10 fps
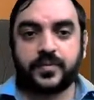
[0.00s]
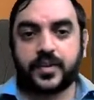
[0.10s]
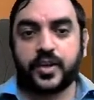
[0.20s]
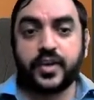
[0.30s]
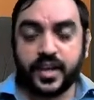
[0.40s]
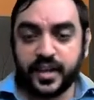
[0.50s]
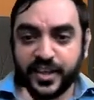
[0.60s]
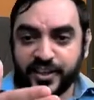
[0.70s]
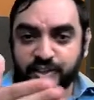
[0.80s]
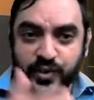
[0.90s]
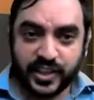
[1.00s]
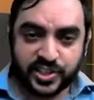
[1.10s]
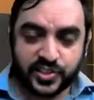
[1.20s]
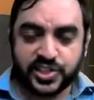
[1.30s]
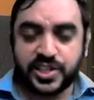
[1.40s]
Okay. So
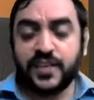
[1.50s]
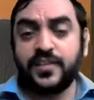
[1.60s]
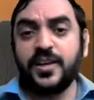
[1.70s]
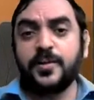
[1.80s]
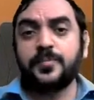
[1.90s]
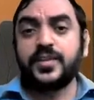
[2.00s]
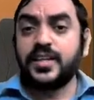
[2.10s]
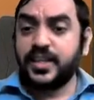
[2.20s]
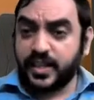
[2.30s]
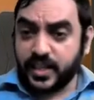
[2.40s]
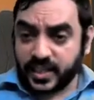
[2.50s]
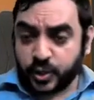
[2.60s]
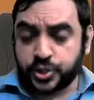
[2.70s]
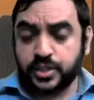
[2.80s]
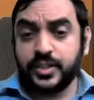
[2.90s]
illustration level, a
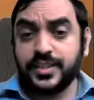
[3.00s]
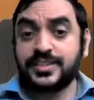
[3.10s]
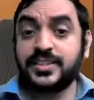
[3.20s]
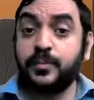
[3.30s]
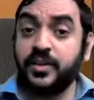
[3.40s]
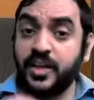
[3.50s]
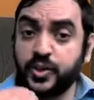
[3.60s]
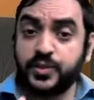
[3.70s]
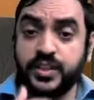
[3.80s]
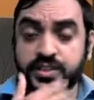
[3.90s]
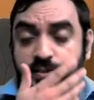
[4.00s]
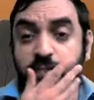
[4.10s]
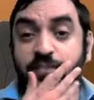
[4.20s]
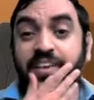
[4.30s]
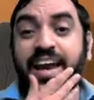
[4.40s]
question similar to this
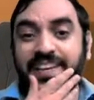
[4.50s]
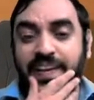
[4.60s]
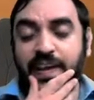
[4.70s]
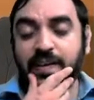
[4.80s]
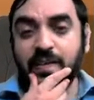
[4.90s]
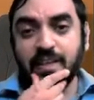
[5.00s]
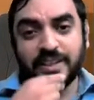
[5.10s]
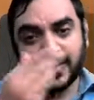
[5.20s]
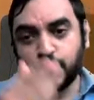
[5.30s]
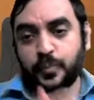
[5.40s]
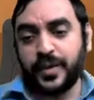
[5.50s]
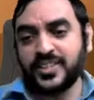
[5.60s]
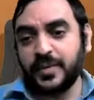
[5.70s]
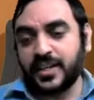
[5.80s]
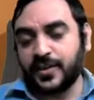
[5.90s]
we had done. So please
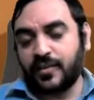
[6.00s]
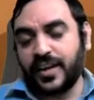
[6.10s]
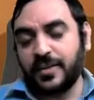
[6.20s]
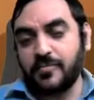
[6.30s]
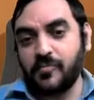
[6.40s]
make a try.